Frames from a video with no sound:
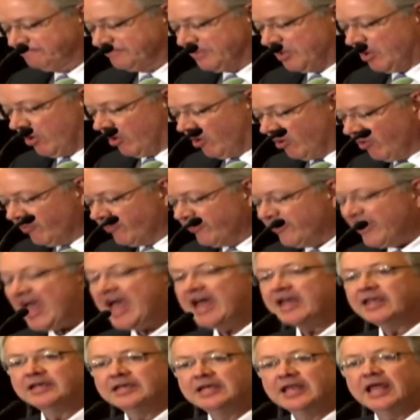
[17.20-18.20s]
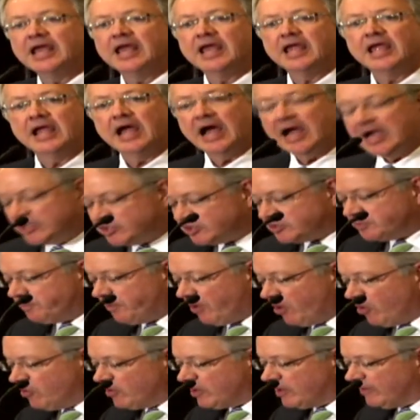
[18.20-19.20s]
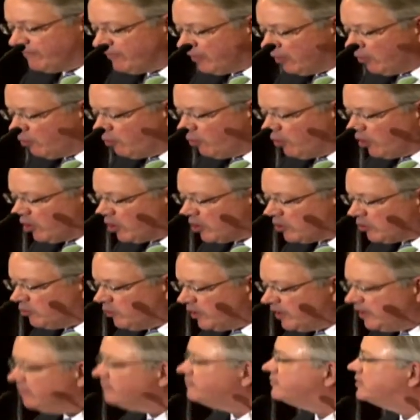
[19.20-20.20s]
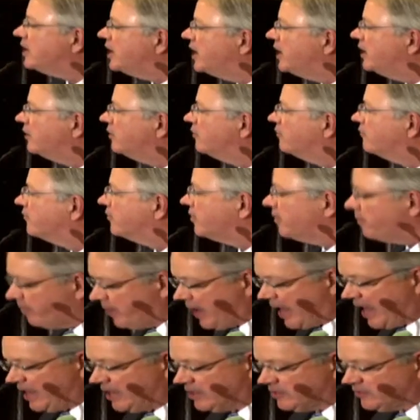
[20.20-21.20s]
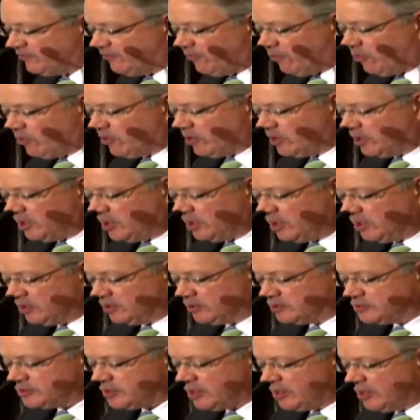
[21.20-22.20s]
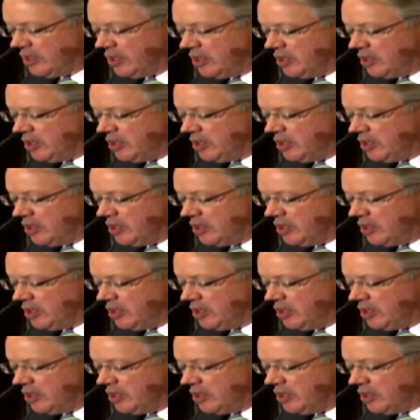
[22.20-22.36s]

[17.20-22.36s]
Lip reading: On that day, I spoke of the work we have done over the past 4 years